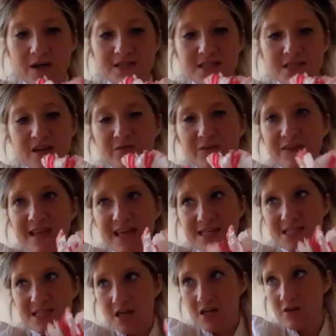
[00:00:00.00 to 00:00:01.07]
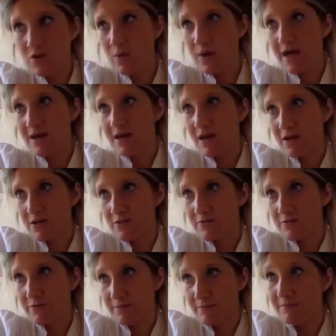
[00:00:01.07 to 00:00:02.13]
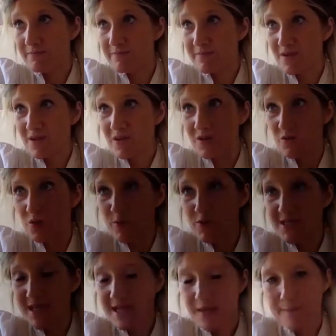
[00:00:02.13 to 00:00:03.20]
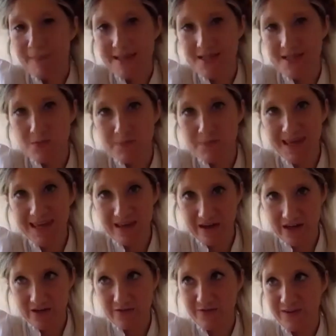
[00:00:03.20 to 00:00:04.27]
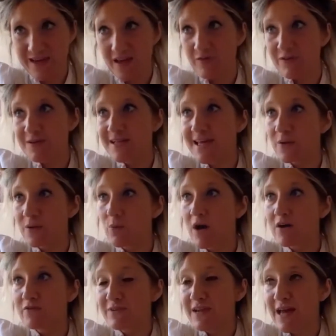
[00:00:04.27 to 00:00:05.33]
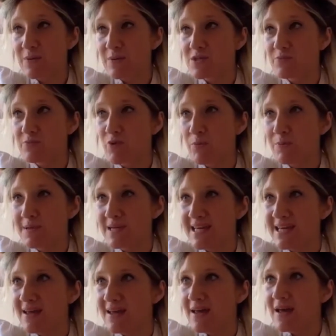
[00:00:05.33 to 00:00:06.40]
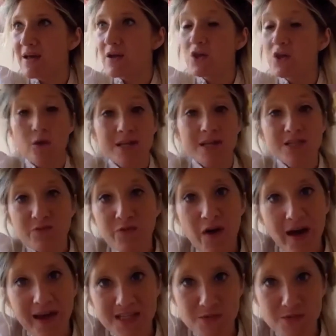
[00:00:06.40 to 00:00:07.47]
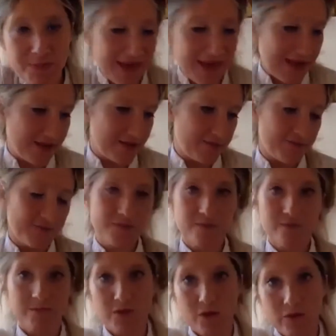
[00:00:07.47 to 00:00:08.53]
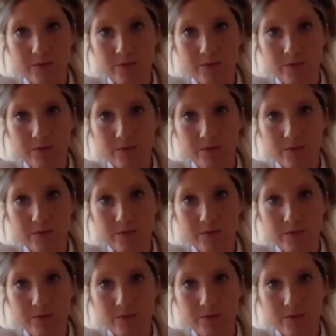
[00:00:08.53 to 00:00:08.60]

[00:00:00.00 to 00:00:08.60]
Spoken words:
and I think that's kind of quite a kind of almost like a meant to be kind of thing. I feel like wildflowers are probably, you know, it's fine to pick, you know,